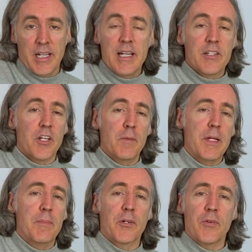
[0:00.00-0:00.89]
It's going to be
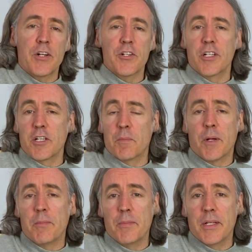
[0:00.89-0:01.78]
a progression that you
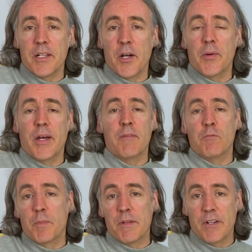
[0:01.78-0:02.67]
probably know and will
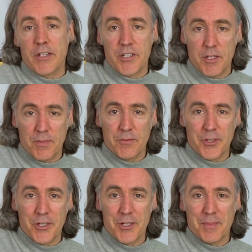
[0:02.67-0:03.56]
be very simple for
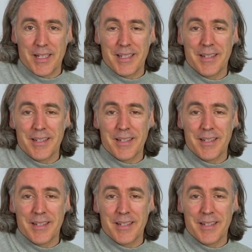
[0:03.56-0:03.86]
you to play.